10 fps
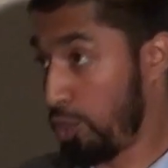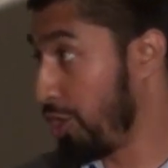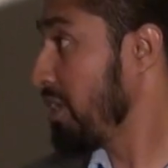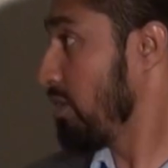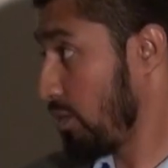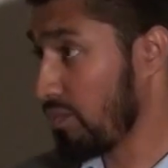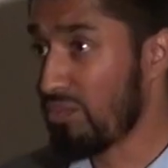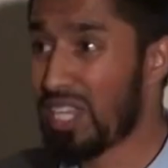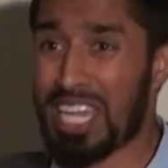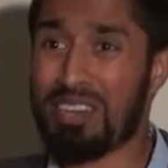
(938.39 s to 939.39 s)
Good.
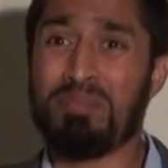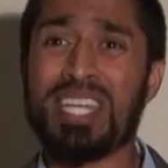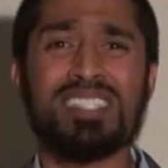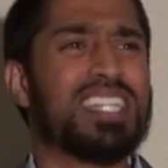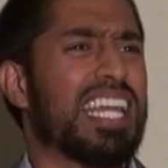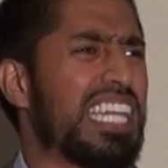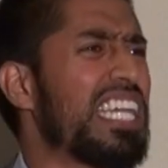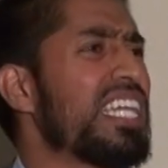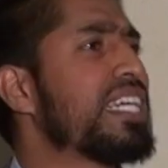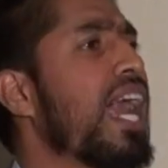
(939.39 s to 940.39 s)
It means that
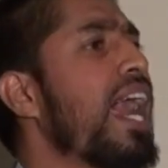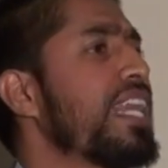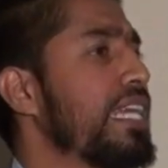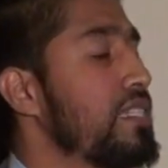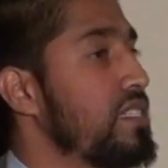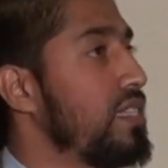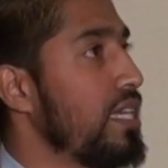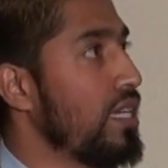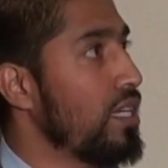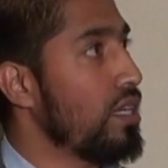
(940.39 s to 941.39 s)
He, God, is
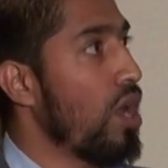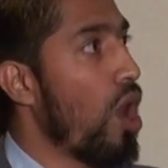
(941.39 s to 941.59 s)
the